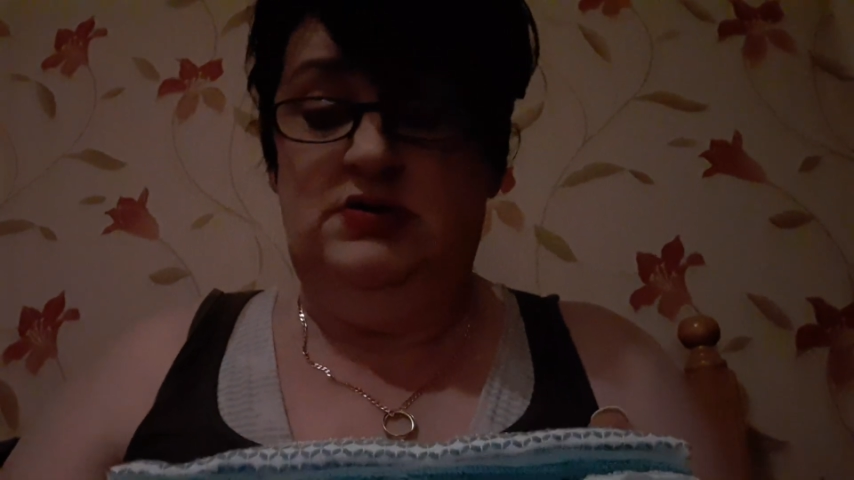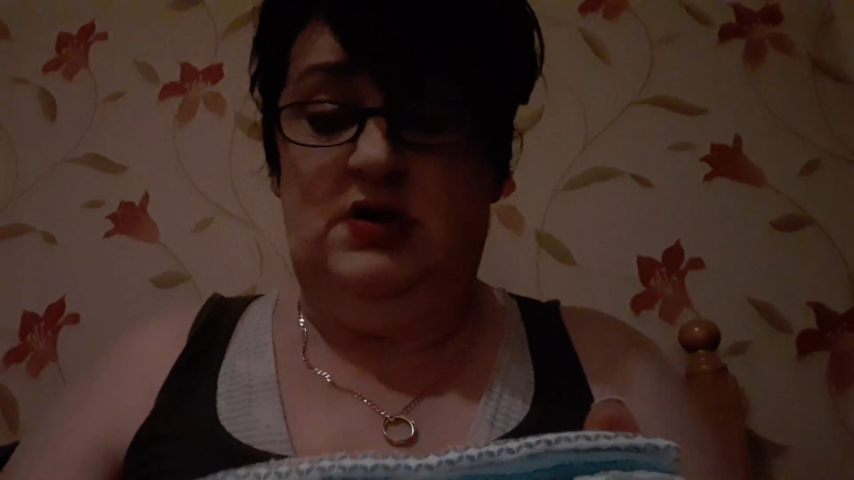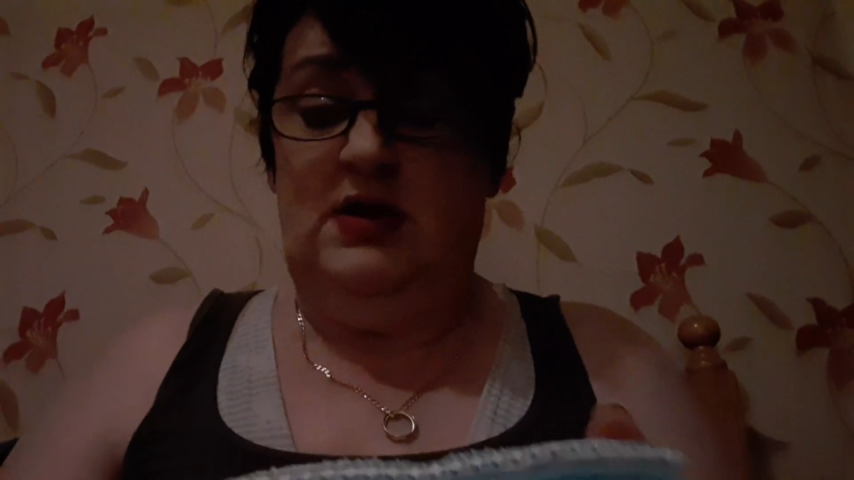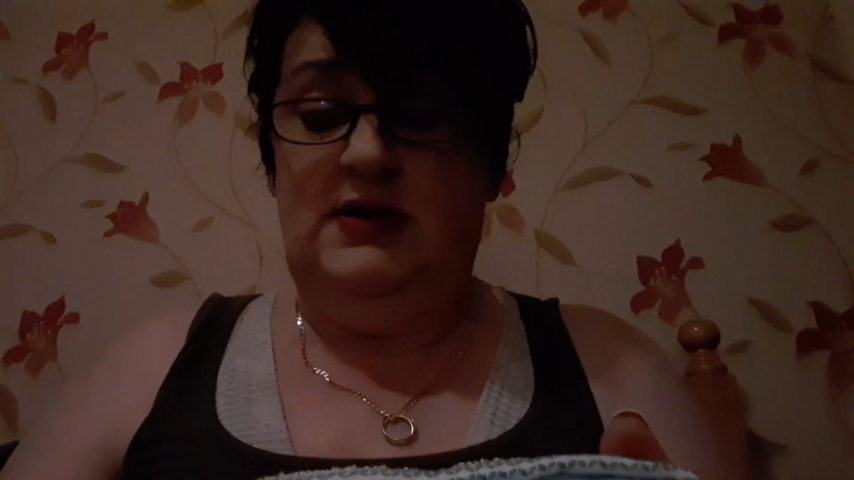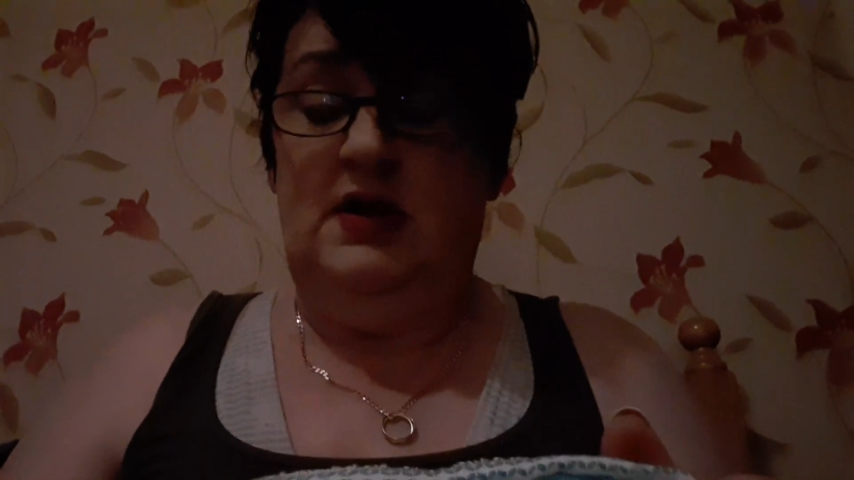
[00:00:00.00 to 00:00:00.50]

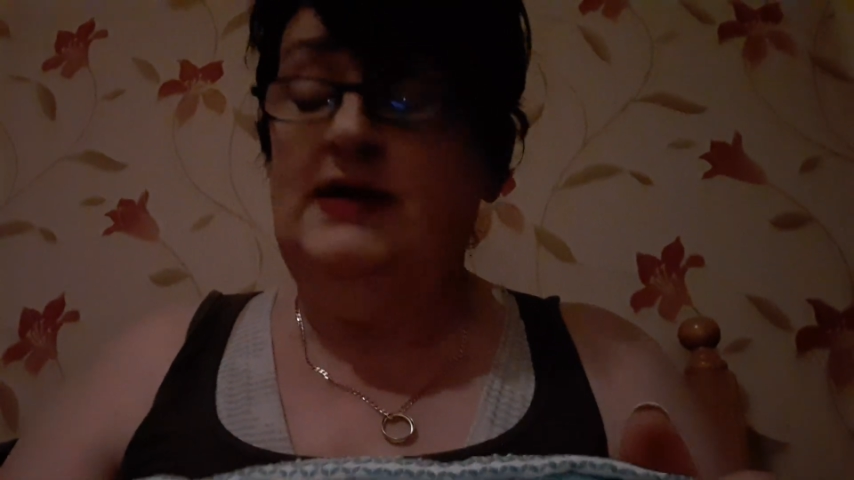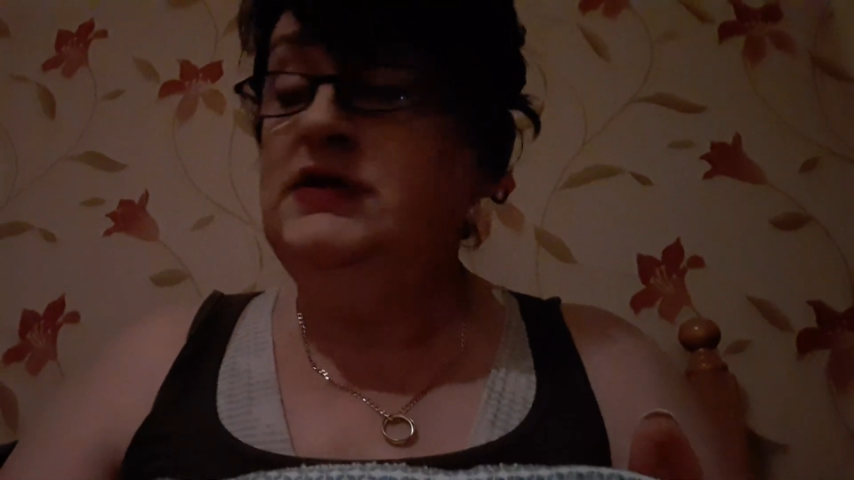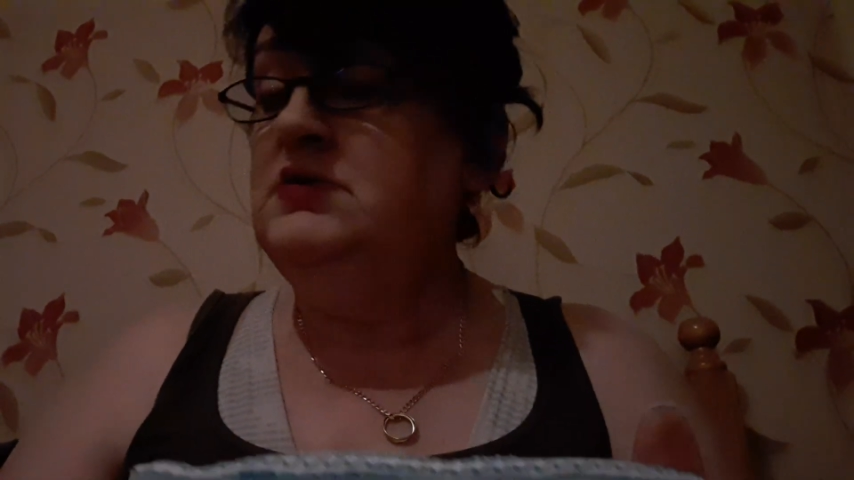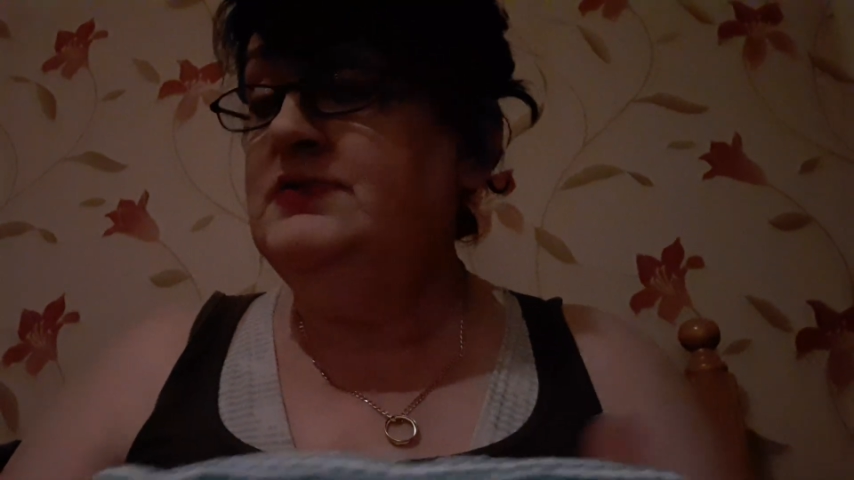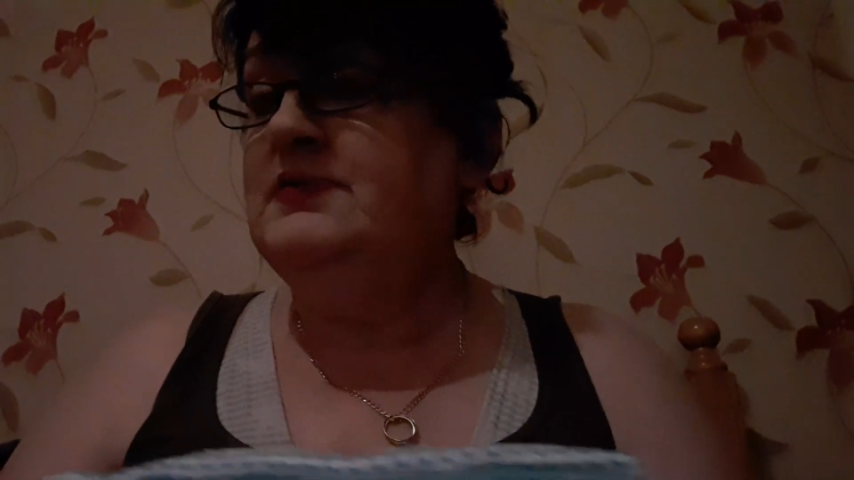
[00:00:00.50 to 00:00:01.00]
I use